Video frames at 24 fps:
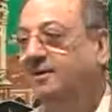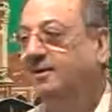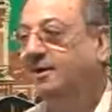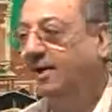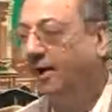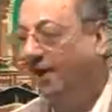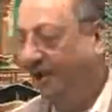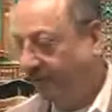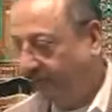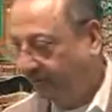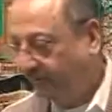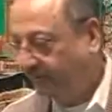
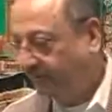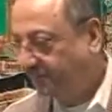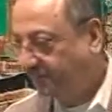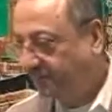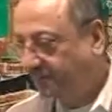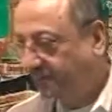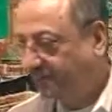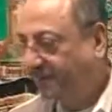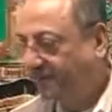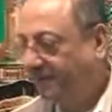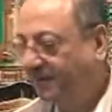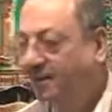Are you with
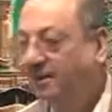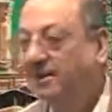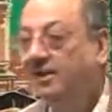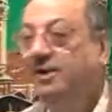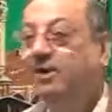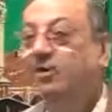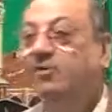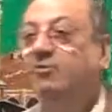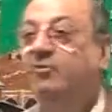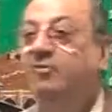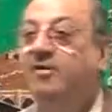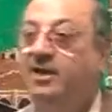me?
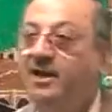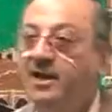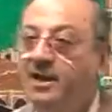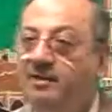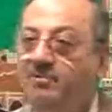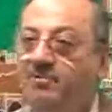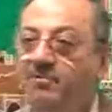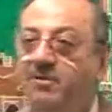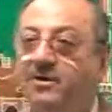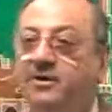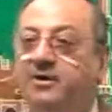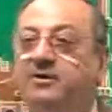
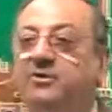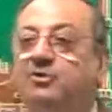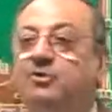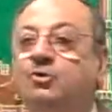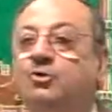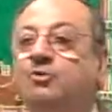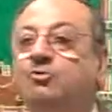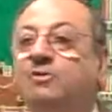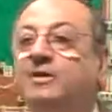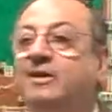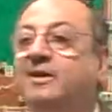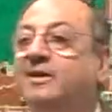Whenever you
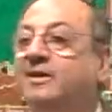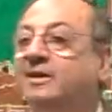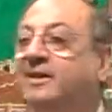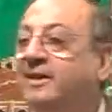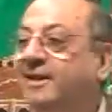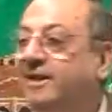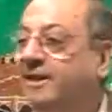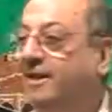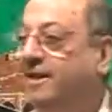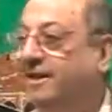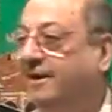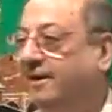will
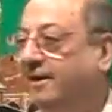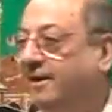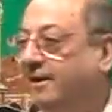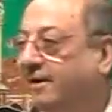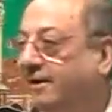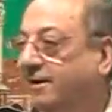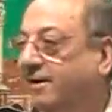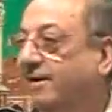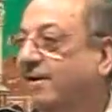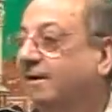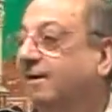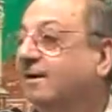
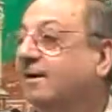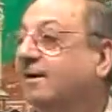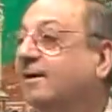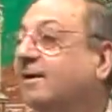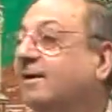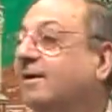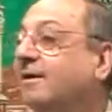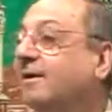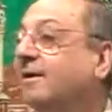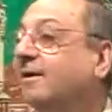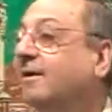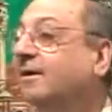hear
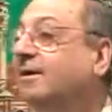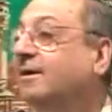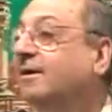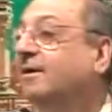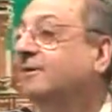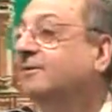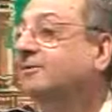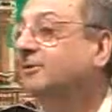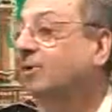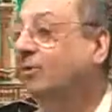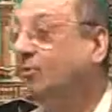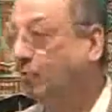
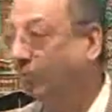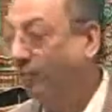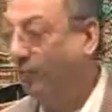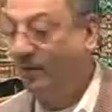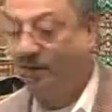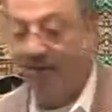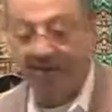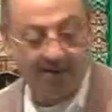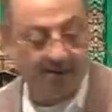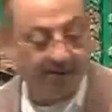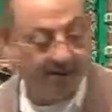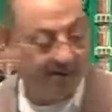the
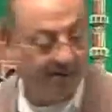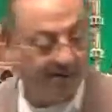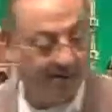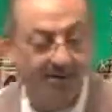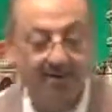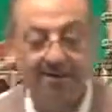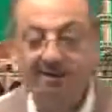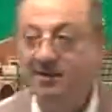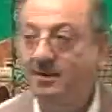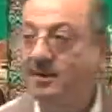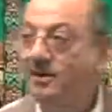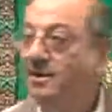word
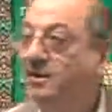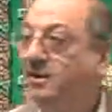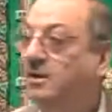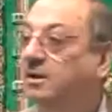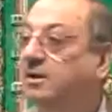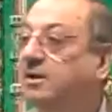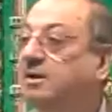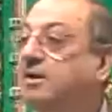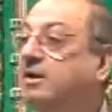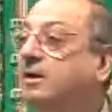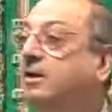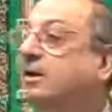
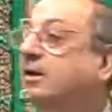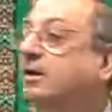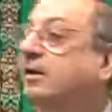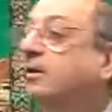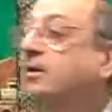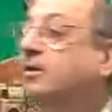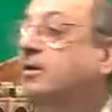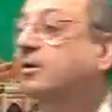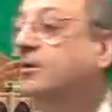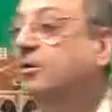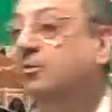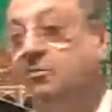
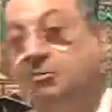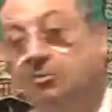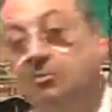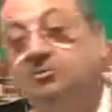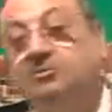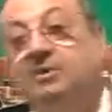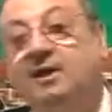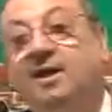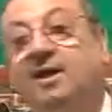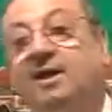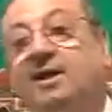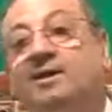
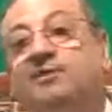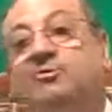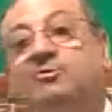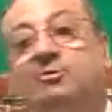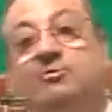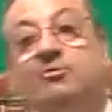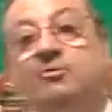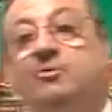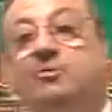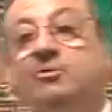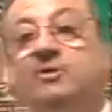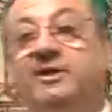Muntahal
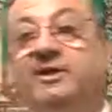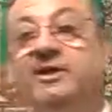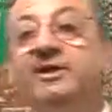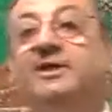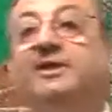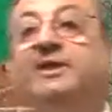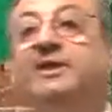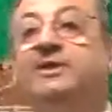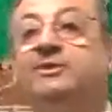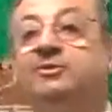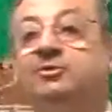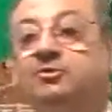Jumu'i,
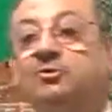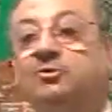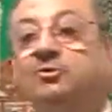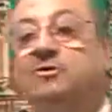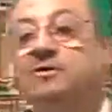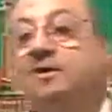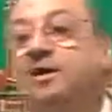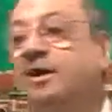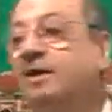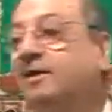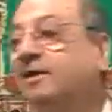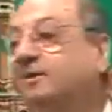it should
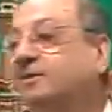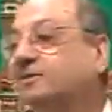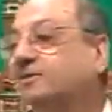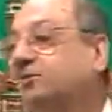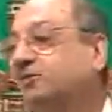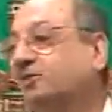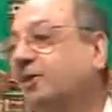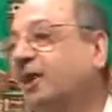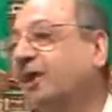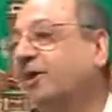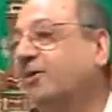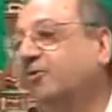not
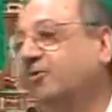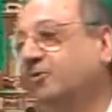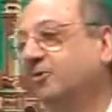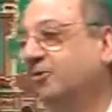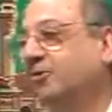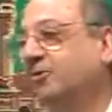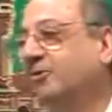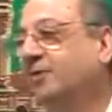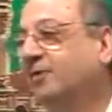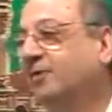scare you.